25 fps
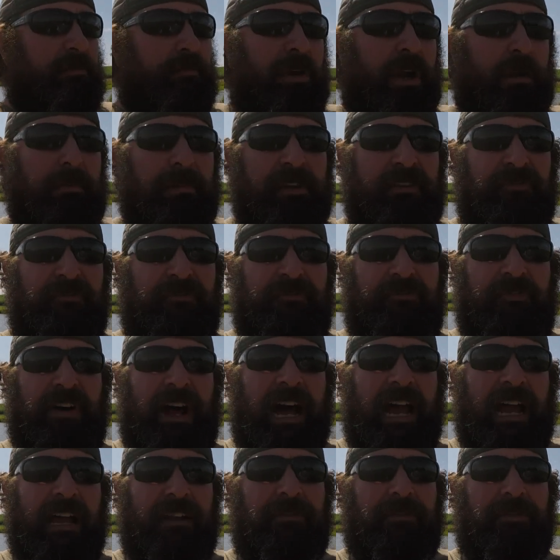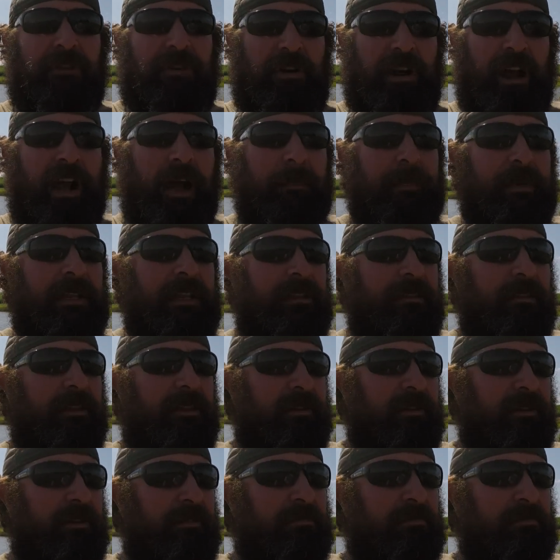probably five crappie
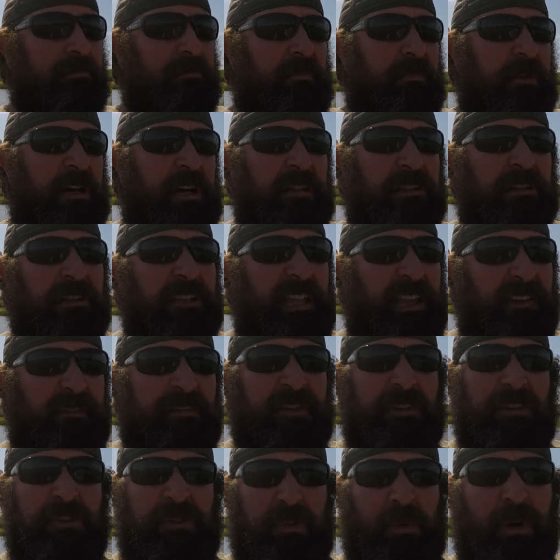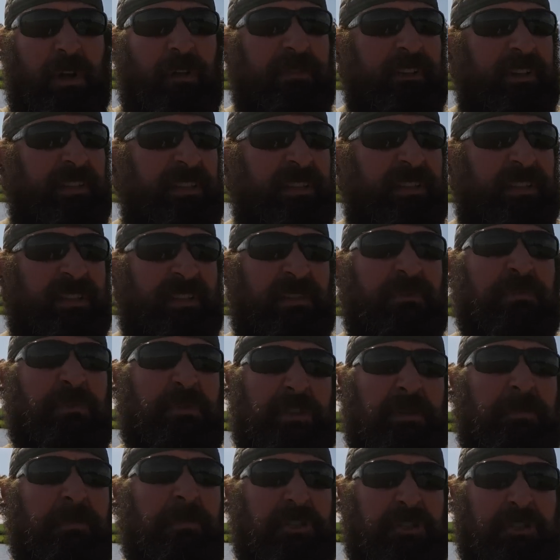that are 11 or 12 inches,
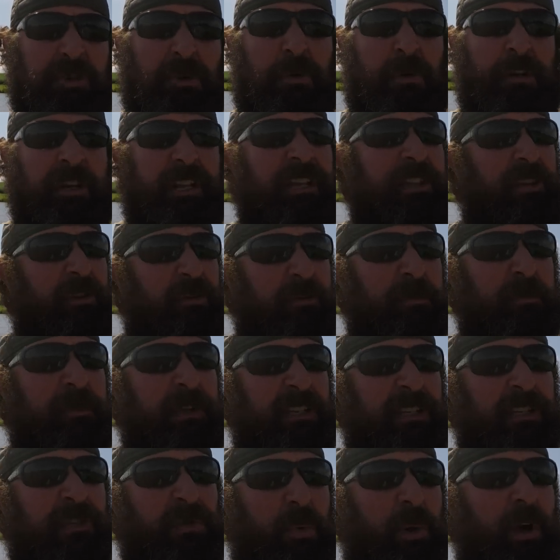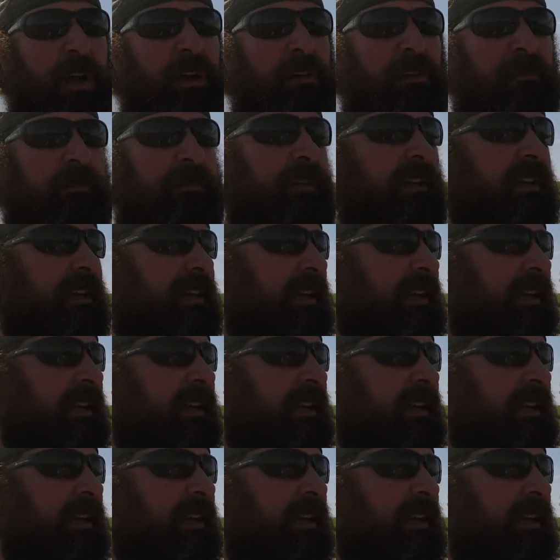with the majority of those being 12.